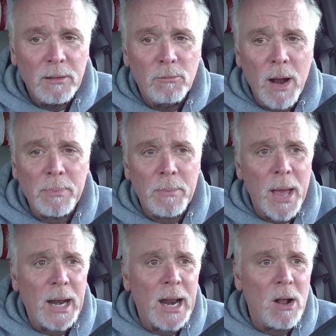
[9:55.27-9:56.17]

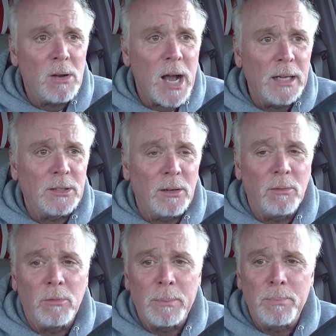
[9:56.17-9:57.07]
reprimanded, had all kinds
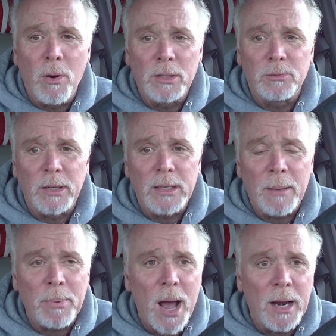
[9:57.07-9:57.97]
of reports written
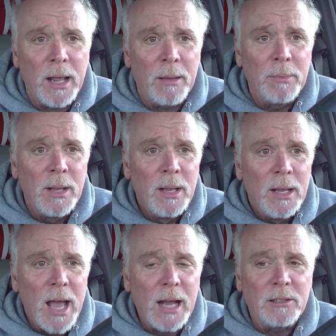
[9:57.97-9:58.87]
up on him,
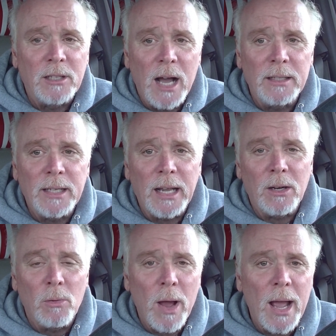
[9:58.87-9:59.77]
had his gun
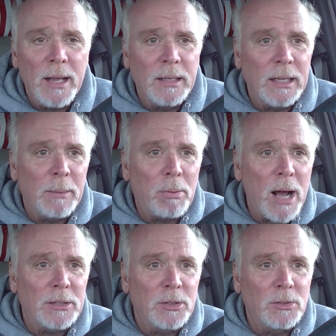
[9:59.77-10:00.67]
taken away, and then the
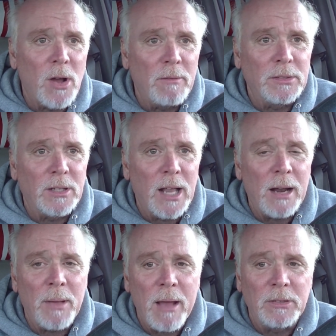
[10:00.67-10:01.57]
prosecutor's office
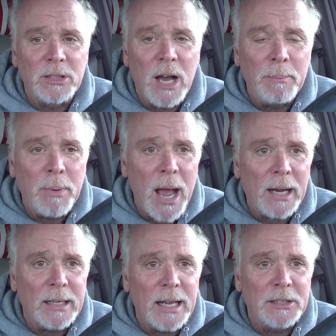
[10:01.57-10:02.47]
allowed him to have his gun
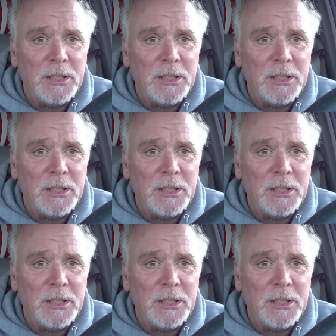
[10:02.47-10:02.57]
back, and next